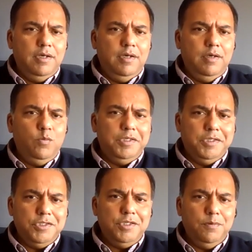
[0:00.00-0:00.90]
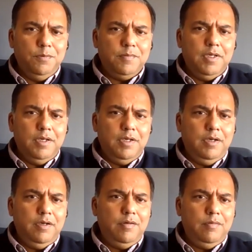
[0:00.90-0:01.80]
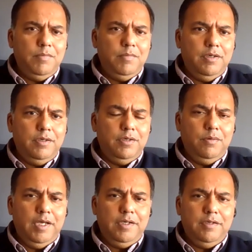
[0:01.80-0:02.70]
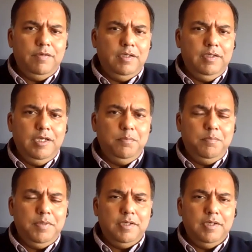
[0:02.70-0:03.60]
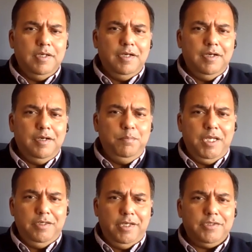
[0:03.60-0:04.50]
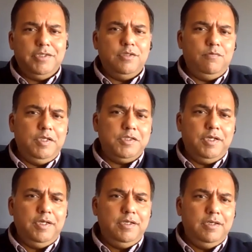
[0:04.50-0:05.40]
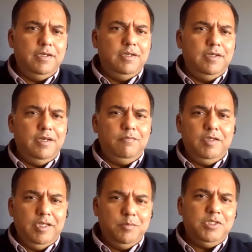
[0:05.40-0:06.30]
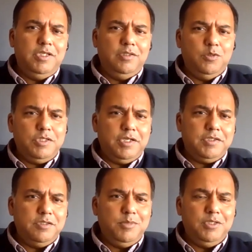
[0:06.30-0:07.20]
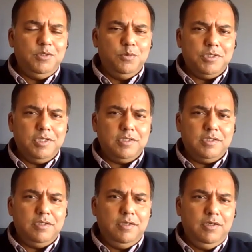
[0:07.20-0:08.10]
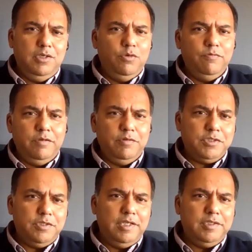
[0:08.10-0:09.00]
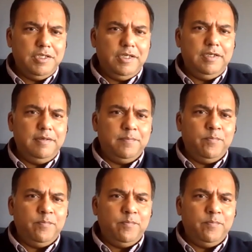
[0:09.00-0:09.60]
uh, will continue. Um, you know, and we'll keep uh, paying taxes on one side, and we'll keep seeing those taxes being used as uh, loan waivers on the other side.